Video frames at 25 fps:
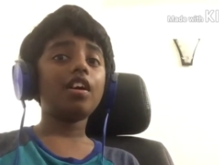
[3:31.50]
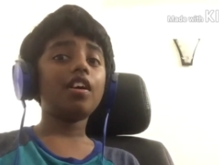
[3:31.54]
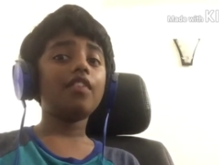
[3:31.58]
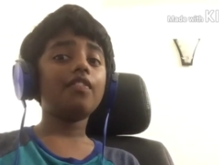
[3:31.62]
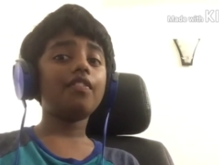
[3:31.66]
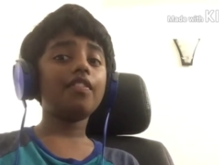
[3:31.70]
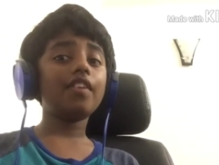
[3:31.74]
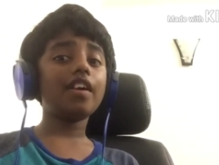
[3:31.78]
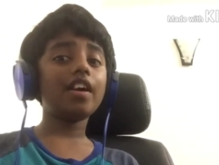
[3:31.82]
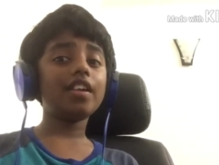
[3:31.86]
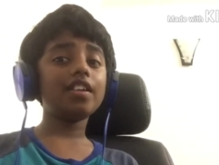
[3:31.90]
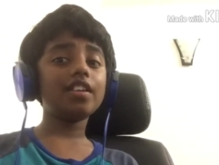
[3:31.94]

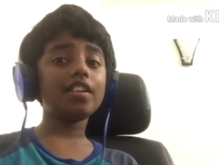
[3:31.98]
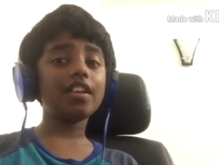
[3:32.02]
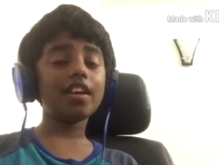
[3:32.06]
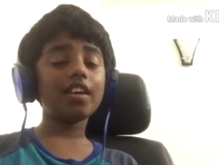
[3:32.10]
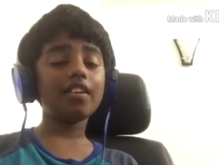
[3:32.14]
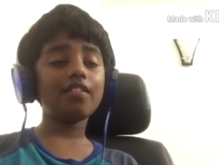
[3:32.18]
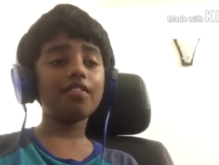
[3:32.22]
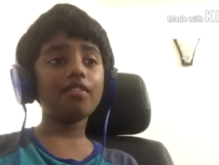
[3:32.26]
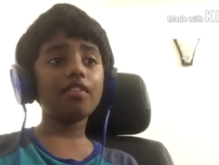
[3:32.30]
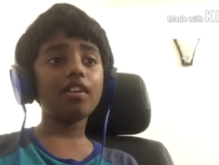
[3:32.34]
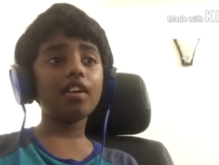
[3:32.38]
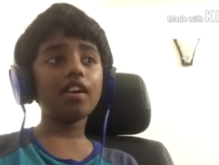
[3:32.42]
When
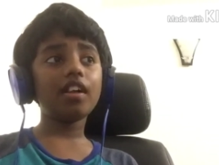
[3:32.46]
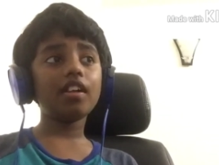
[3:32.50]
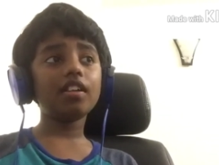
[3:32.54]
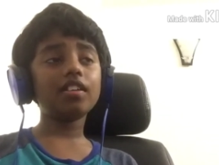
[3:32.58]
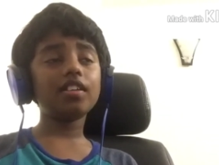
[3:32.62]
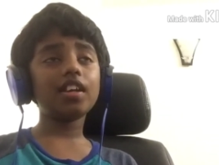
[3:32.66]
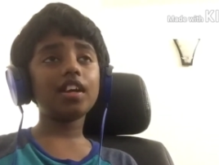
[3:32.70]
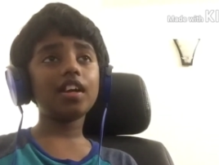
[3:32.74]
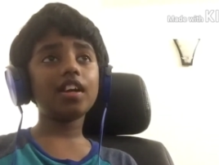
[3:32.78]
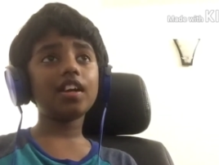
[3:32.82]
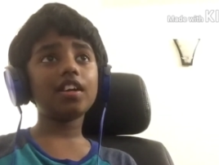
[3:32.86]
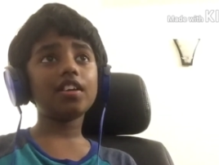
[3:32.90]
the, well,
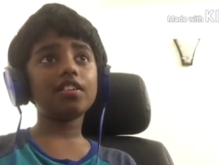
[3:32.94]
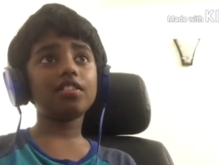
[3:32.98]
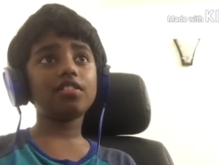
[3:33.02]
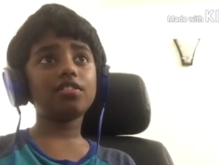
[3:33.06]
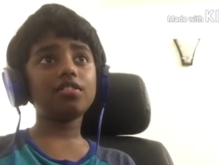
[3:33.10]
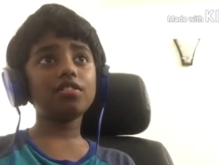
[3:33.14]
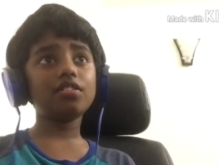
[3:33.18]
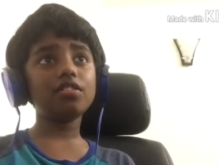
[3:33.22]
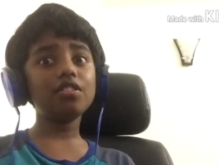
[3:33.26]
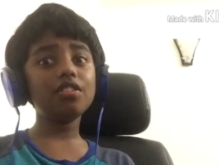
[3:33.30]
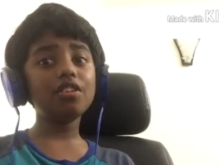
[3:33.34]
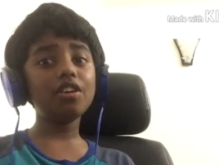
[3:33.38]
there
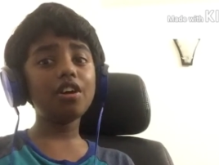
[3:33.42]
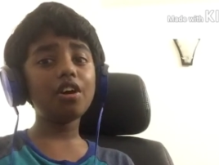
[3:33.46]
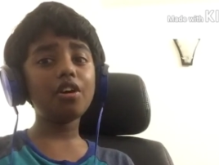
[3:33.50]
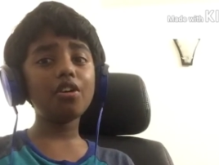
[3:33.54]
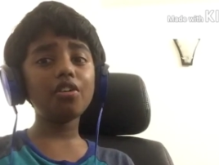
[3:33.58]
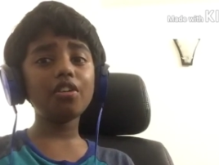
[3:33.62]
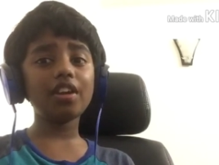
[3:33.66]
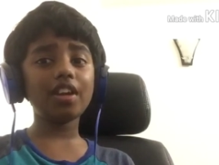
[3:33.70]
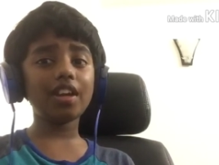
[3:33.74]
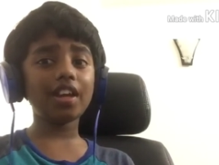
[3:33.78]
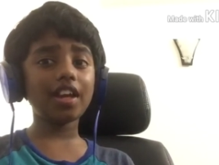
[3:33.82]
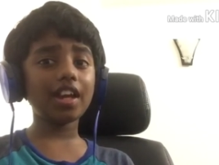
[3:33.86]
is
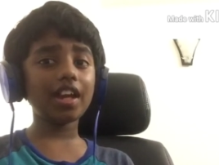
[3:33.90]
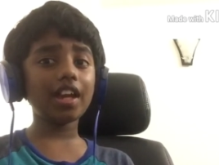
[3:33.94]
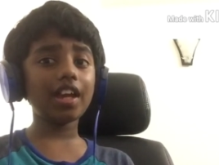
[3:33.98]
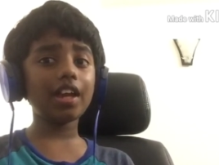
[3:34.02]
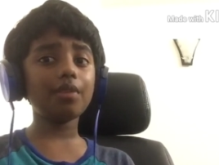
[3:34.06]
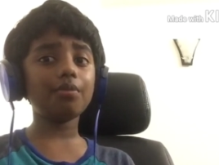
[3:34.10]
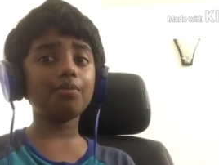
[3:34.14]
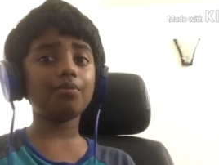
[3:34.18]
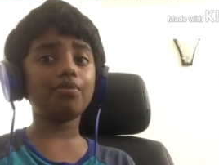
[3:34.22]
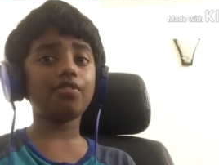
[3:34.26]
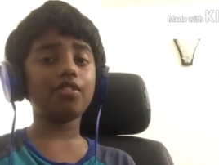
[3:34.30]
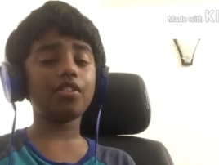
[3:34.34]
no
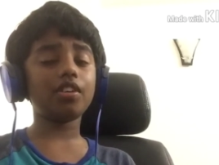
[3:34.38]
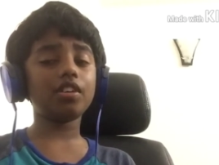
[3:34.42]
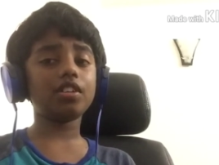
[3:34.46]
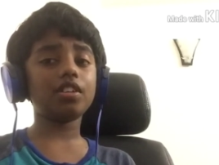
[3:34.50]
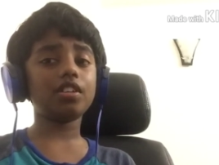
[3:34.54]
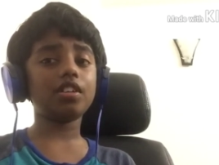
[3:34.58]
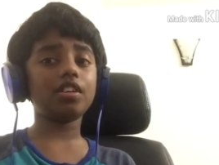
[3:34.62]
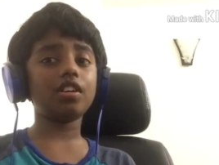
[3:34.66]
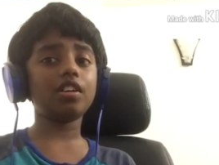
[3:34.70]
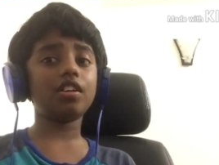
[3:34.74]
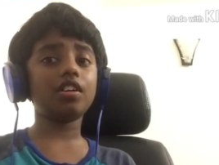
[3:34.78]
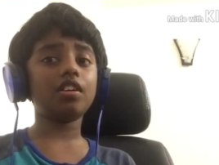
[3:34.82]
name for
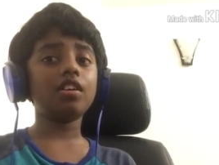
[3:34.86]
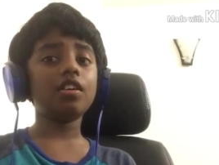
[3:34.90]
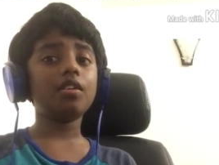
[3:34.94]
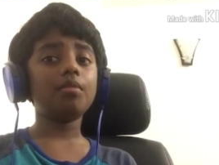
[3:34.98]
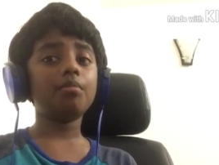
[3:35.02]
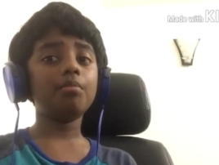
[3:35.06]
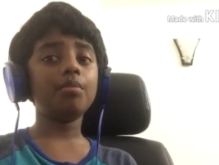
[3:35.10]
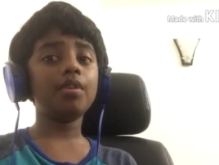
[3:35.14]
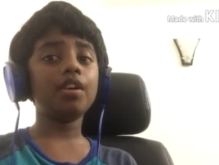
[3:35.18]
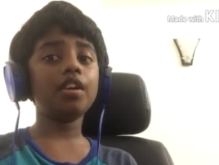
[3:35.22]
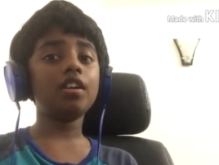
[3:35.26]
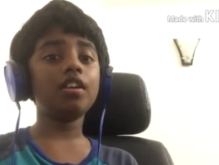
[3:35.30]
the
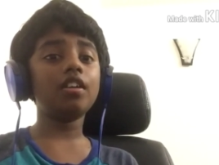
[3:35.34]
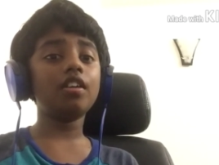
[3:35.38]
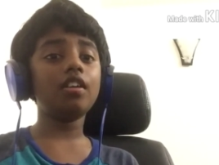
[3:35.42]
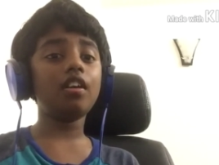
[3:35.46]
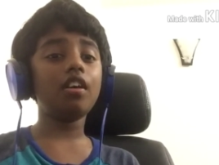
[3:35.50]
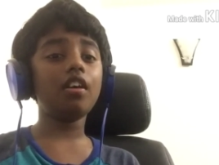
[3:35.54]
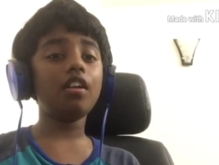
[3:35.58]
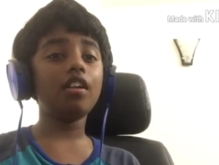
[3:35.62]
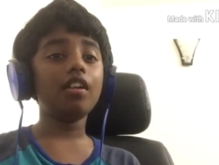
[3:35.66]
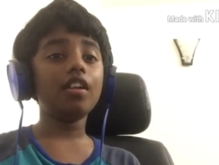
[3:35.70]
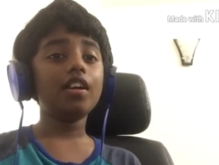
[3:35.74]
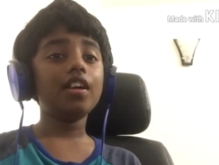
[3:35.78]

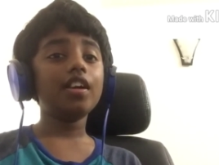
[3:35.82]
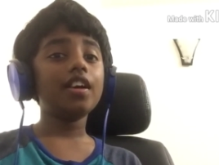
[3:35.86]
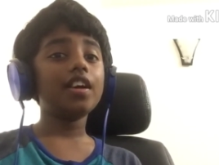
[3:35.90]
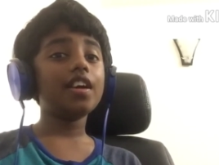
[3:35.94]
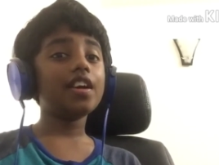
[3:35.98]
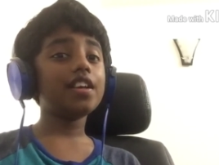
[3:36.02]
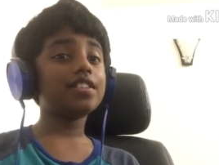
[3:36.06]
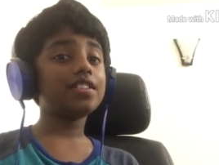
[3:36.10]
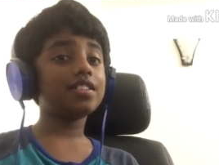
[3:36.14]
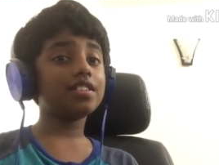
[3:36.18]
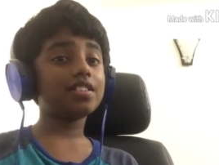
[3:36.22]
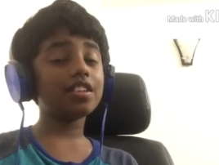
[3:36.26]
mineral,
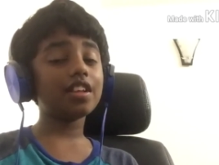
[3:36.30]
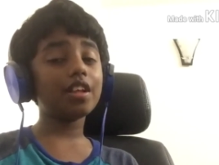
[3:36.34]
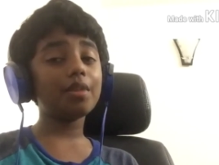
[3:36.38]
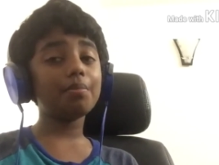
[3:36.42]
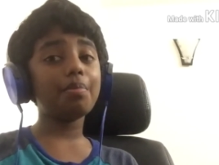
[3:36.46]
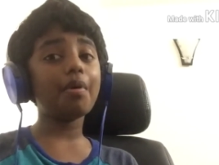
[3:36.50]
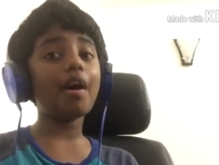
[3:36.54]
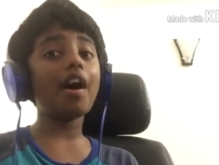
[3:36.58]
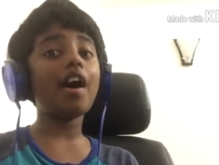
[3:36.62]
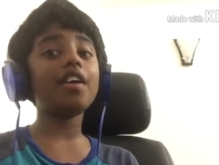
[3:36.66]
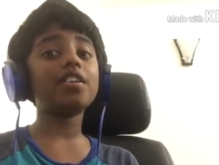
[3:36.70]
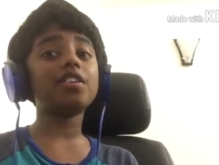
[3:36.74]
it's
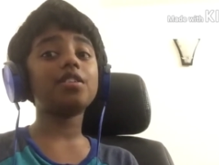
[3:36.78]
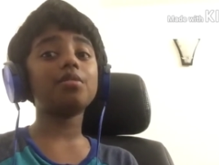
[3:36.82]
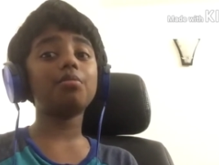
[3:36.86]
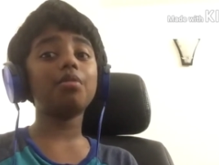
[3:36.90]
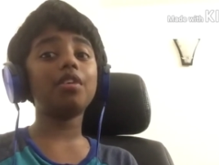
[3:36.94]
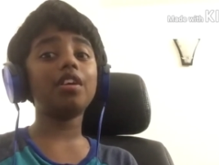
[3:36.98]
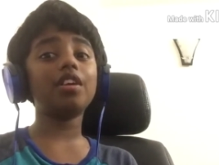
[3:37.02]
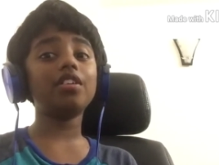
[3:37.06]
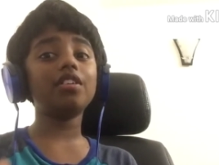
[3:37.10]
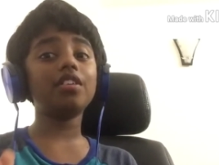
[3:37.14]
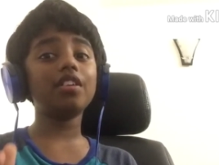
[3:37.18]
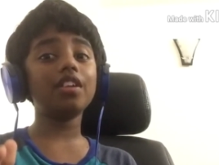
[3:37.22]
still
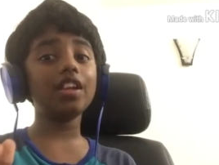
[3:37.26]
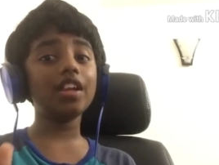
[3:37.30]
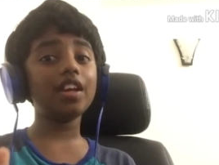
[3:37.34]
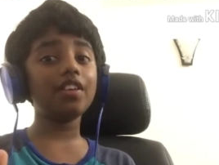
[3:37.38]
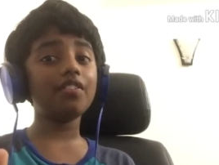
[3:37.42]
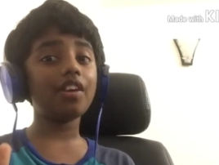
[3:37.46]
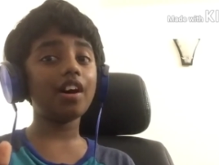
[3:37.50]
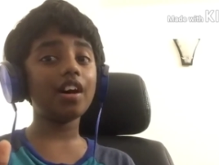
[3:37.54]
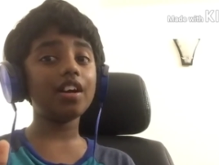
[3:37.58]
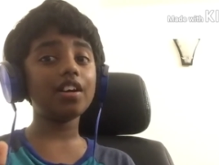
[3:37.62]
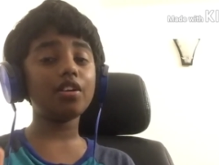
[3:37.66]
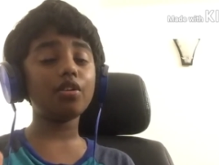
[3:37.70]
possible to
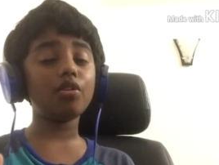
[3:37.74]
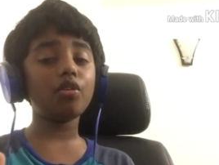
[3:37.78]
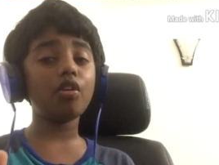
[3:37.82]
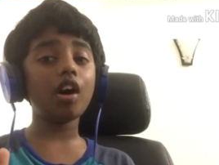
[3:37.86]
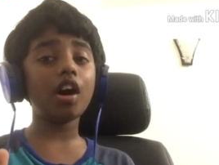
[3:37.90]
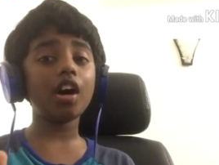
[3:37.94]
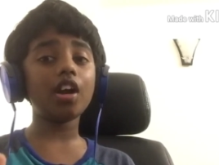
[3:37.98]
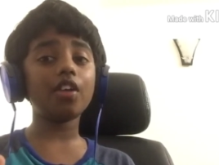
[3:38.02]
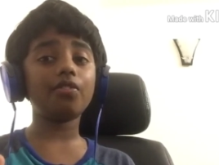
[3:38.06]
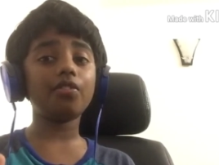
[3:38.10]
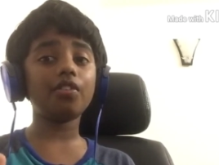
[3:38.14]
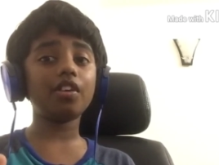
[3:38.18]
live
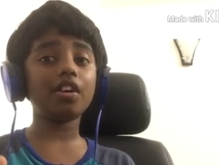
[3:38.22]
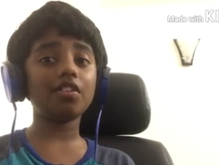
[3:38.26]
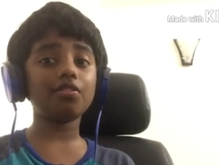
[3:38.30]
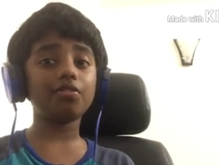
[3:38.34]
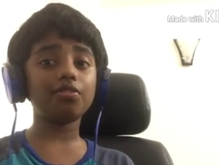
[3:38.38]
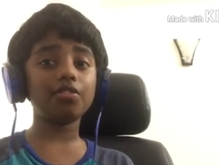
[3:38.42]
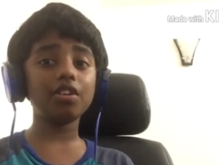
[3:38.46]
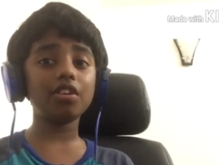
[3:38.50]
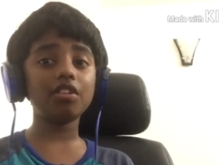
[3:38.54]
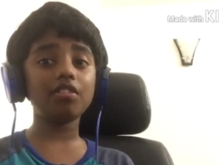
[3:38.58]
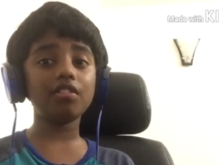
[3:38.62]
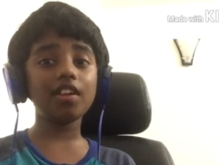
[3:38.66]
underwater for a
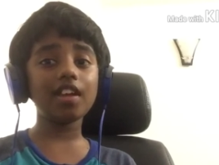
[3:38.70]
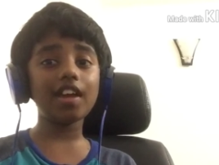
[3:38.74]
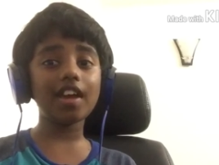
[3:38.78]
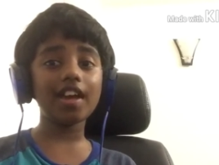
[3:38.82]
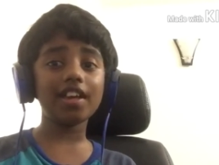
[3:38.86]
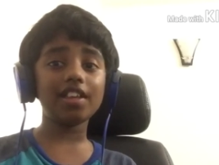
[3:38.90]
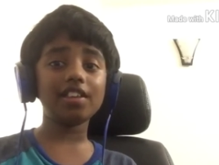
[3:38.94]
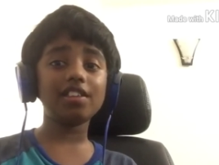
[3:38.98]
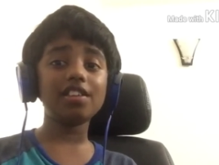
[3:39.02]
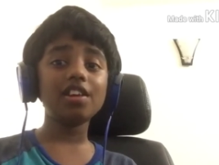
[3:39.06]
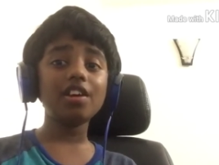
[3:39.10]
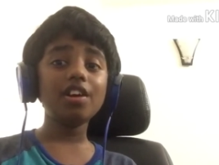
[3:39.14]
few
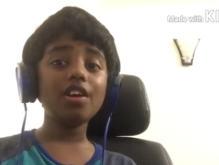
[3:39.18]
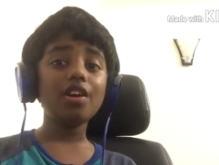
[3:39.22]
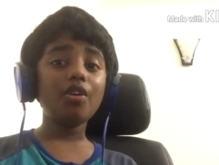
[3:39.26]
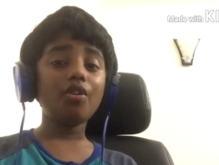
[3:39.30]
days.